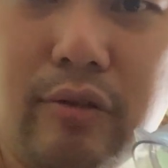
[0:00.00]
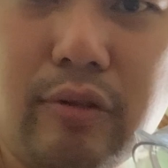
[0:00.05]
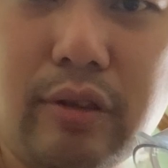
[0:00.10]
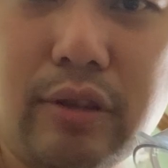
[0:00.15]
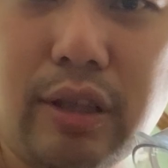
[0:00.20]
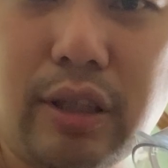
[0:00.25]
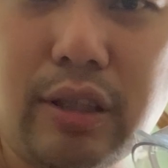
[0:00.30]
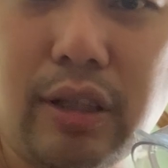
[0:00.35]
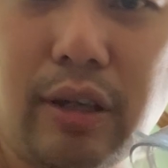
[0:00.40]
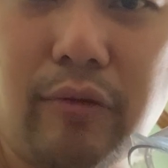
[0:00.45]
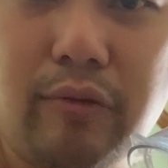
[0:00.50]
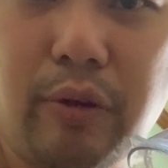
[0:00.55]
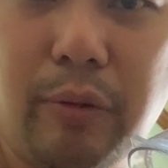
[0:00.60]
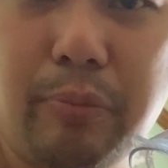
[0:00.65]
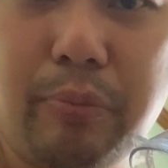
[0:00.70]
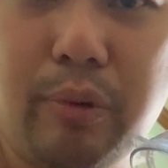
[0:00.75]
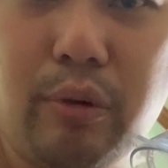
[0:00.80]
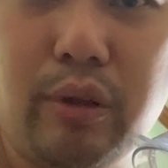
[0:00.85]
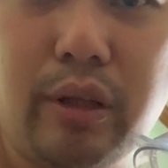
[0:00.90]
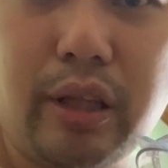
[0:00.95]
you just have to
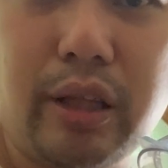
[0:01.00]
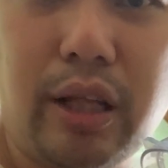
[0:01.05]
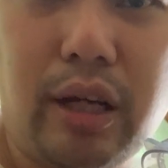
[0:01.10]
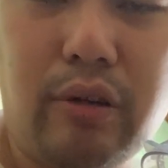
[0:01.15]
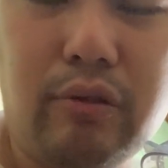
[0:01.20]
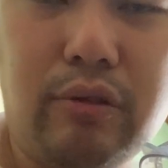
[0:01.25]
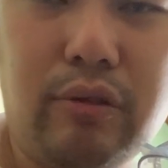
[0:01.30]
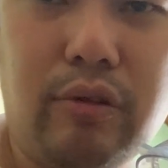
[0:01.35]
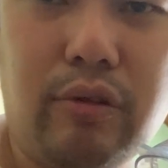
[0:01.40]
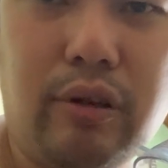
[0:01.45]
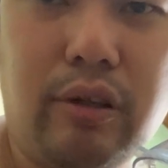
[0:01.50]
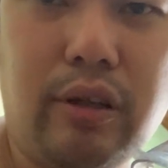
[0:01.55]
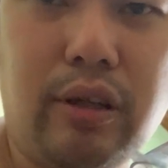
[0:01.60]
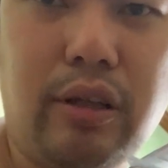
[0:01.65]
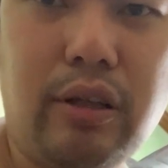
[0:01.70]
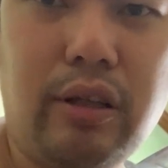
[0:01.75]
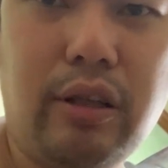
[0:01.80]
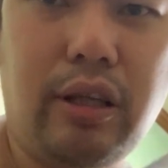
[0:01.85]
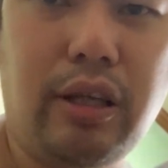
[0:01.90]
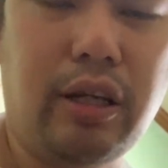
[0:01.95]
pull it out you
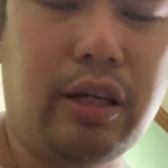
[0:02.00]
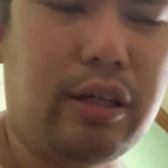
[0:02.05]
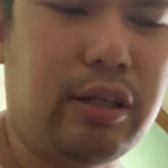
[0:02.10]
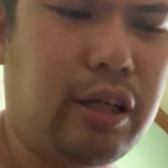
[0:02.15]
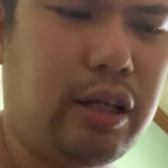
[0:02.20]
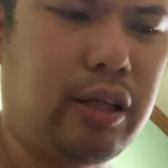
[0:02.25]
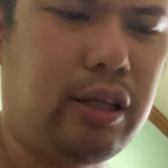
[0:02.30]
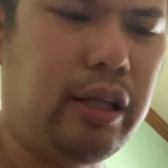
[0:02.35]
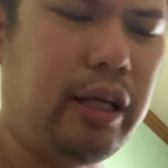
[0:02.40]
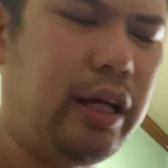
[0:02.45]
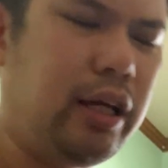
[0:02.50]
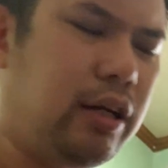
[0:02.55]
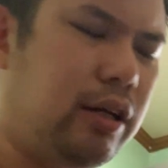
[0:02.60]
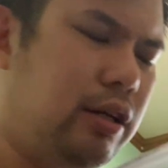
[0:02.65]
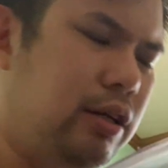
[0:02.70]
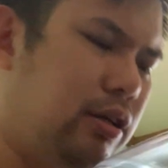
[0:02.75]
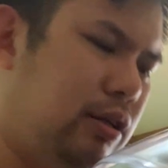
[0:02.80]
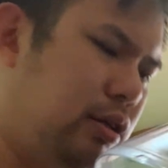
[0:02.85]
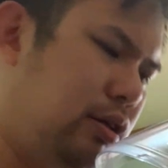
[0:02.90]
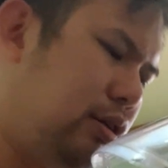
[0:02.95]
hear the click
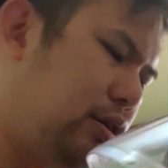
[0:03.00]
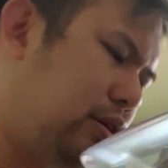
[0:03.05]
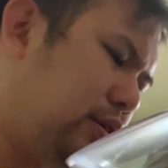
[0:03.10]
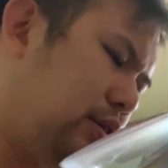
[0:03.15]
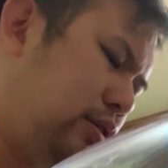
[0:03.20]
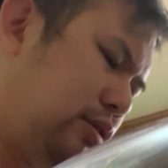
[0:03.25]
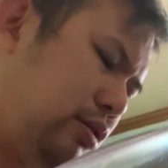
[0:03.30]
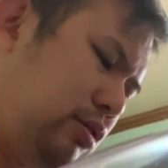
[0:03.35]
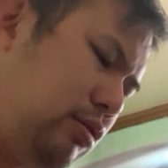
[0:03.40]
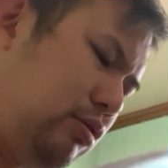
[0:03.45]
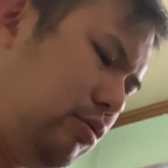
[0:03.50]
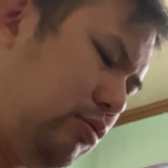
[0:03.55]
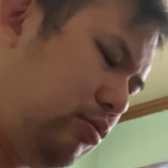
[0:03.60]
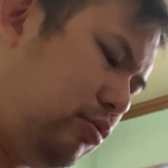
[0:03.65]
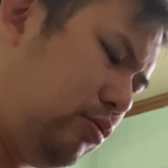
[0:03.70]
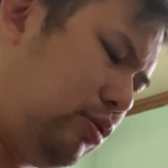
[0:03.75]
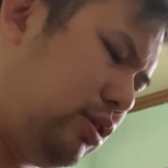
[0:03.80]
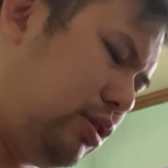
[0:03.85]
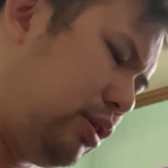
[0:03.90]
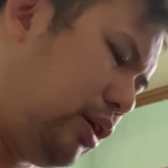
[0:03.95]

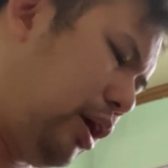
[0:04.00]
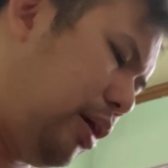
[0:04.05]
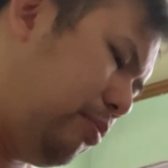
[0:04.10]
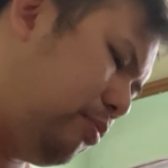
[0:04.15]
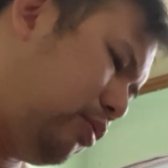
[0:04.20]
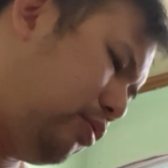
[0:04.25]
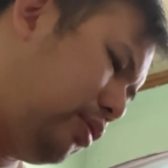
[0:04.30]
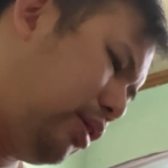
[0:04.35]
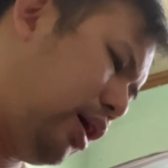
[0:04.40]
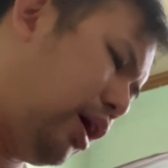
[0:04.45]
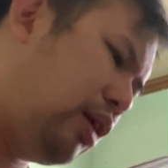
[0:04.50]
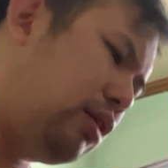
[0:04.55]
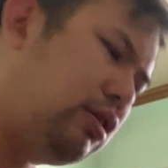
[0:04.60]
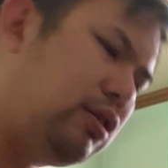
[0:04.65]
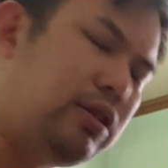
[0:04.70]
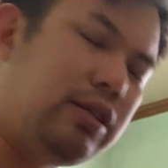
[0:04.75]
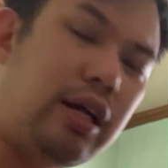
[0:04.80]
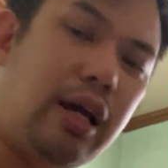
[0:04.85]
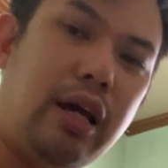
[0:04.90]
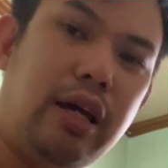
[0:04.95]
do the same on the other
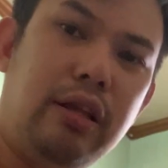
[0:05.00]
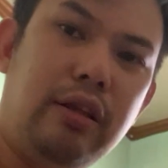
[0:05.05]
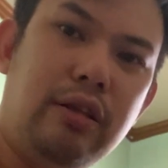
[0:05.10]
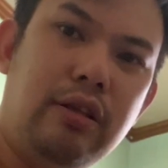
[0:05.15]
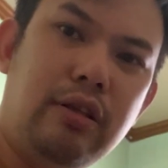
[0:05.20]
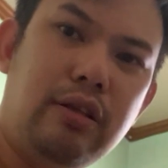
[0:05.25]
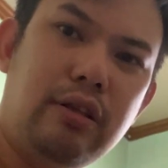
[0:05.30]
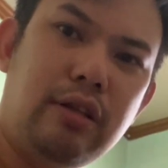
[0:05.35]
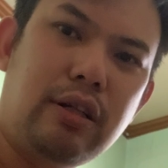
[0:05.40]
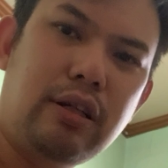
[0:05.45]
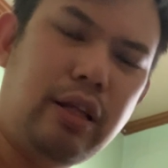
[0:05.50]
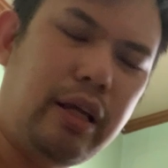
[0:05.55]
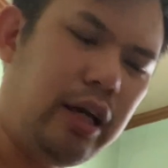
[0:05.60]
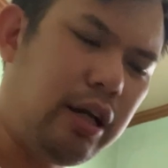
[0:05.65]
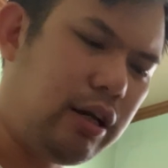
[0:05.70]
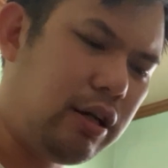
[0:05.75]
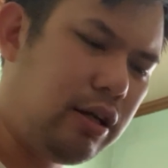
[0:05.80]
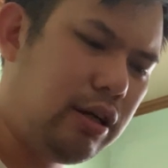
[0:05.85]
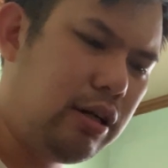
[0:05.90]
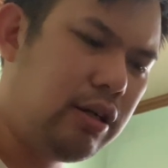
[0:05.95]
side
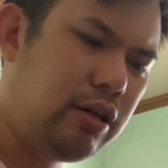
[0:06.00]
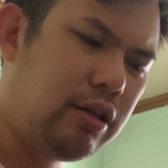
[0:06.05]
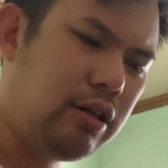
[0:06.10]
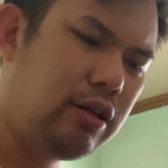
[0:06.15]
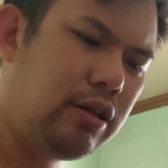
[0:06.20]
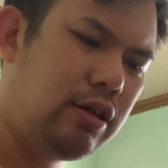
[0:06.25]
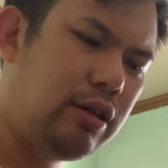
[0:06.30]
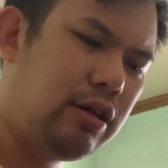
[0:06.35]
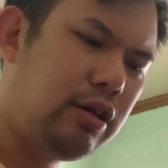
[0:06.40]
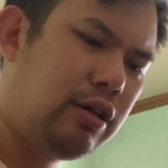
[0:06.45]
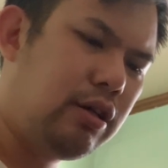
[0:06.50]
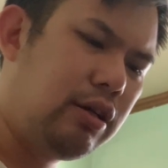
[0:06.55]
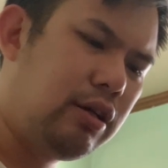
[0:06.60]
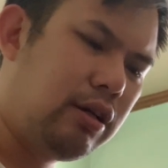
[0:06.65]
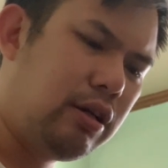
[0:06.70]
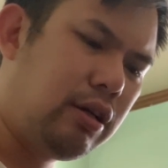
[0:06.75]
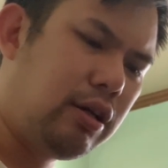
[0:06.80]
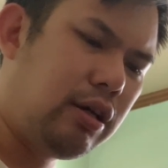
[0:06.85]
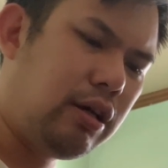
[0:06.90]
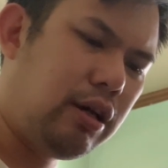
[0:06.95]
click
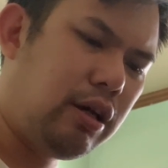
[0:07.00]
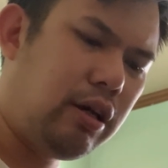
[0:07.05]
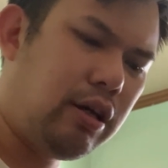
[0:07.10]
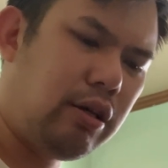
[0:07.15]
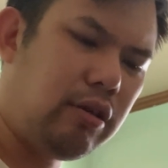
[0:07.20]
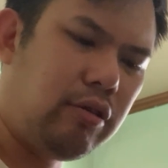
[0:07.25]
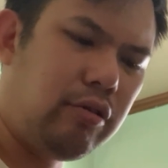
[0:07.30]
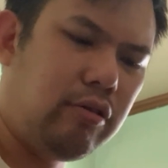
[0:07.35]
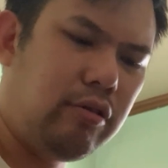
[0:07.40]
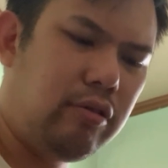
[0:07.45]
and